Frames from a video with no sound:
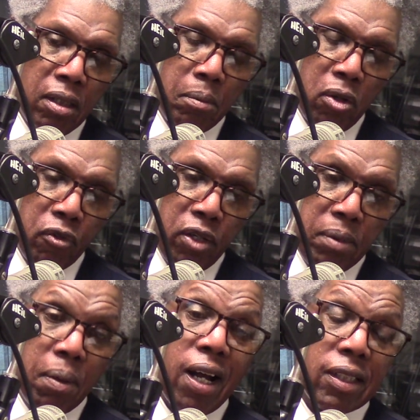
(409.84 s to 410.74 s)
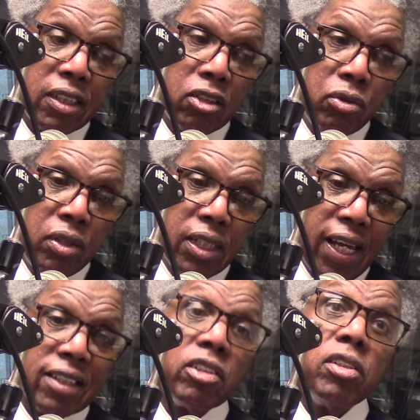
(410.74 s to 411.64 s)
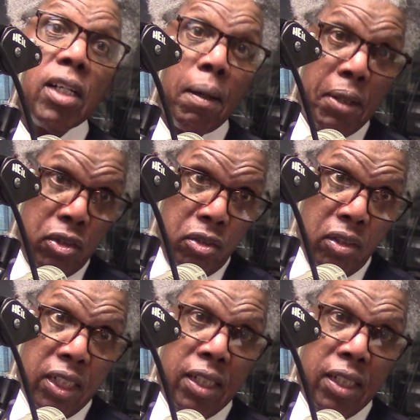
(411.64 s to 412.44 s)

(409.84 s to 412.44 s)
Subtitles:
Maureen Bogdan, who did an excellent job, as you know.